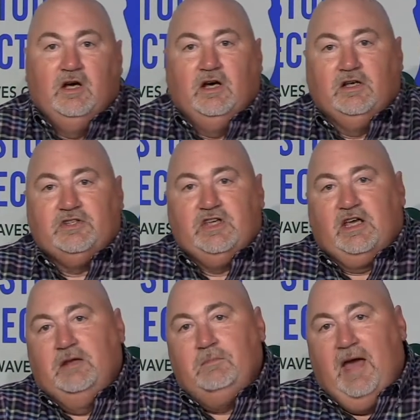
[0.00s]
Uh,
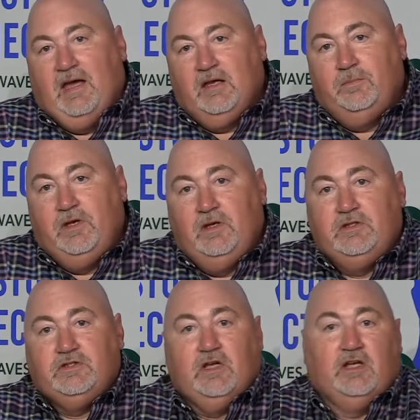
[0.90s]
Second
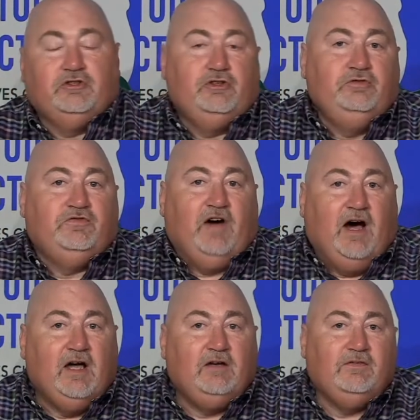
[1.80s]
Maccabees uh,
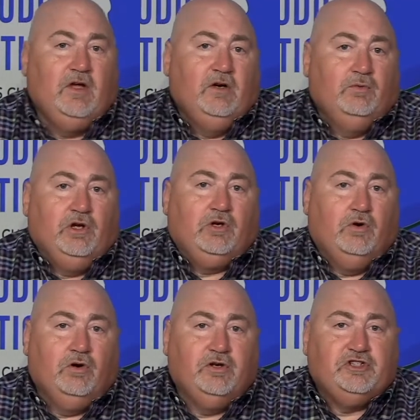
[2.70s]
2.5
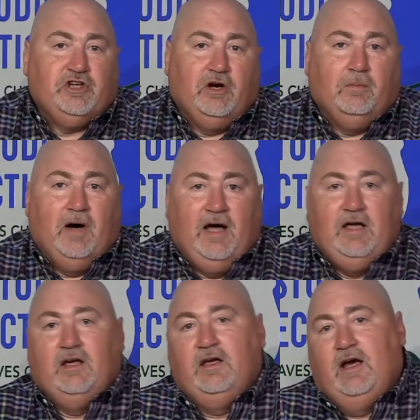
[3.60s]
records
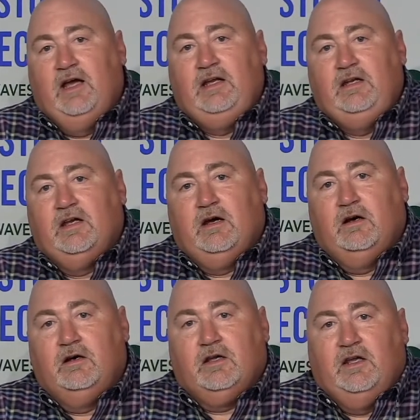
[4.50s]
Jeremiah hiding the
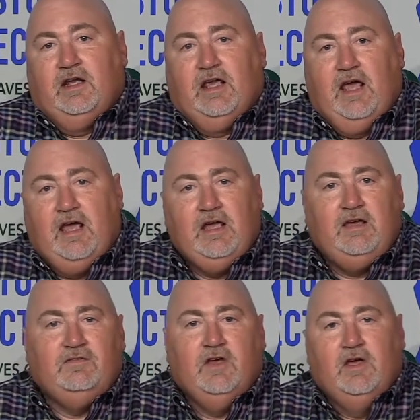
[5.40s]
ark in a cave